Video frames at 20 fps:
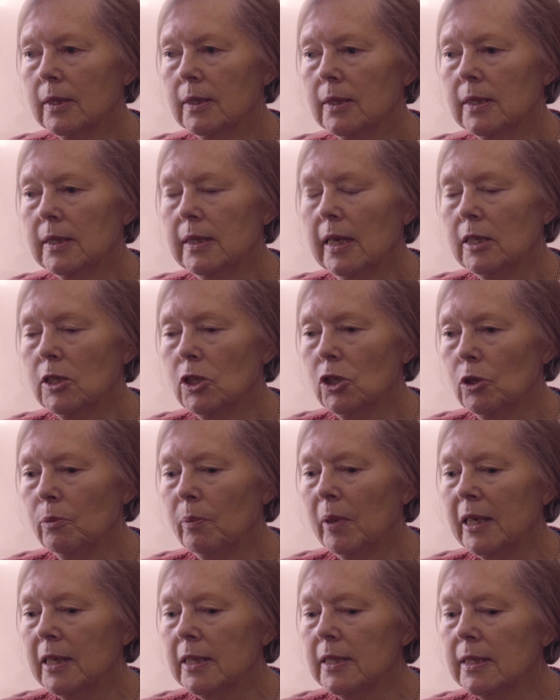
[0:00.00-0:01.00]
said to
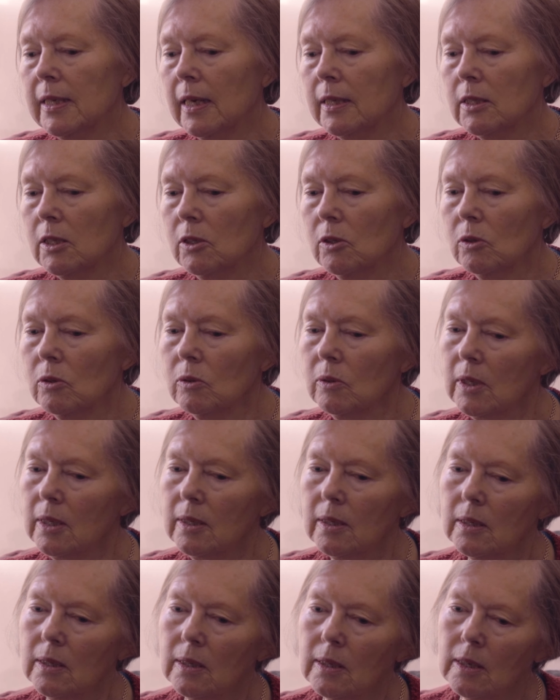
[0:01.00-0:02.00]
me, he said, you know,
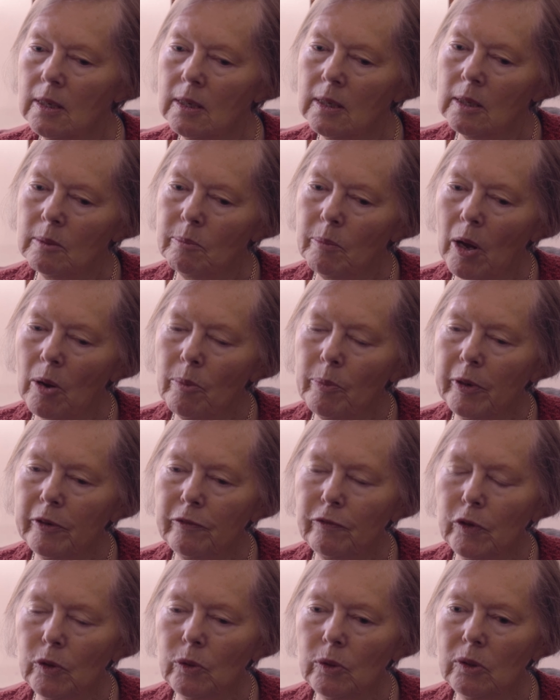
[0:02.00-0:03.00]
Barbara,
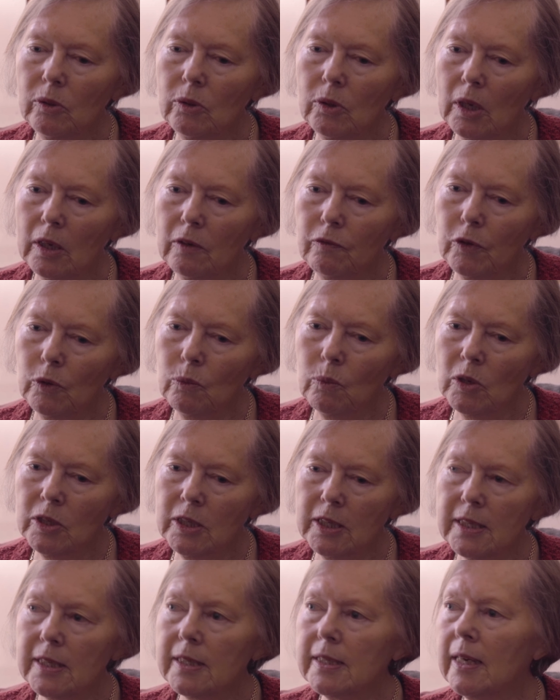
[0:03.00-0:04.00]
if you
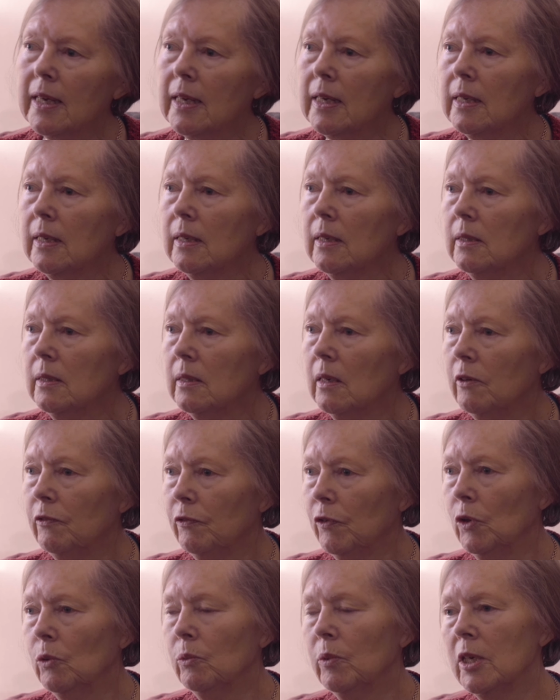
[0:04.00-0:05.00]
want to say a
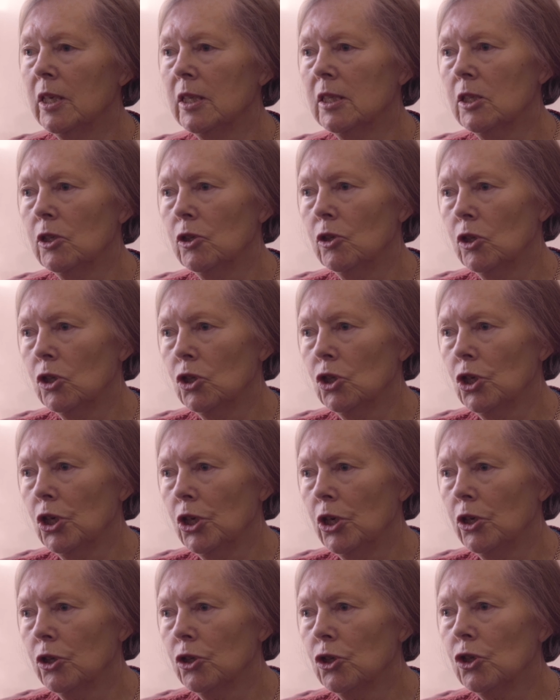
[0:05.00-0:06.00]
few words to the
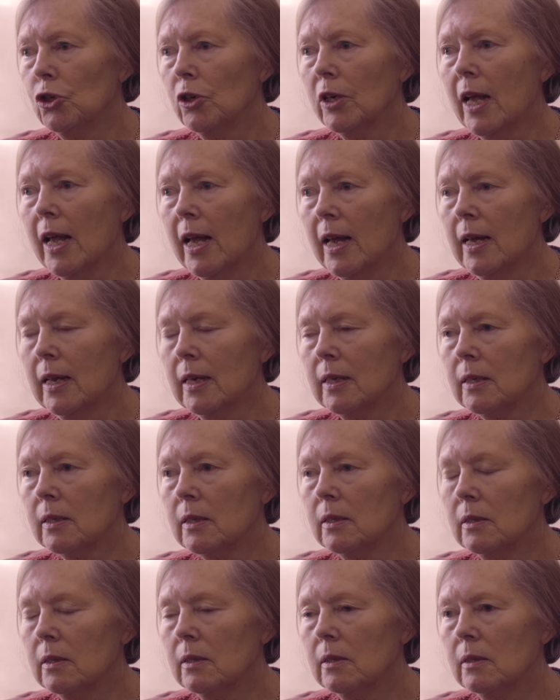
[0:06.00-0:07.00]
church, you
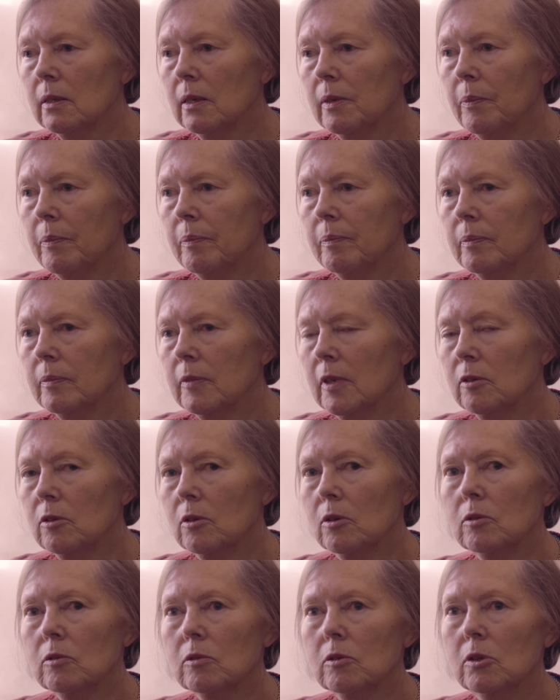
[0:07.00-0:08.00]
can. I
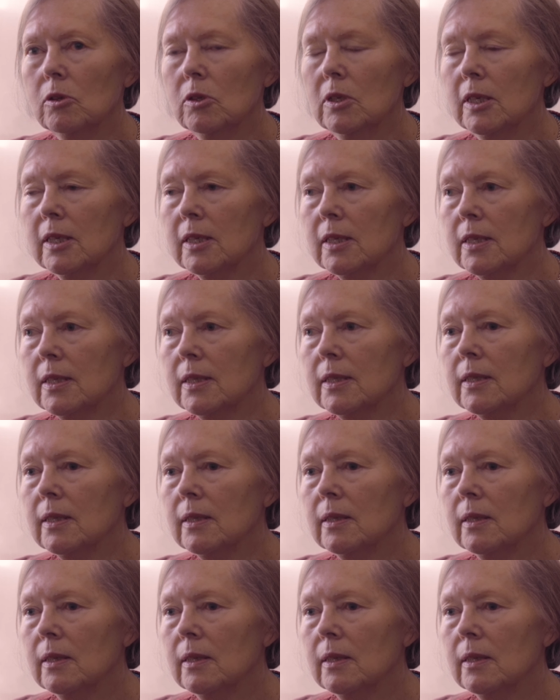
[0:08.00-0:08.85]
thought, goodness,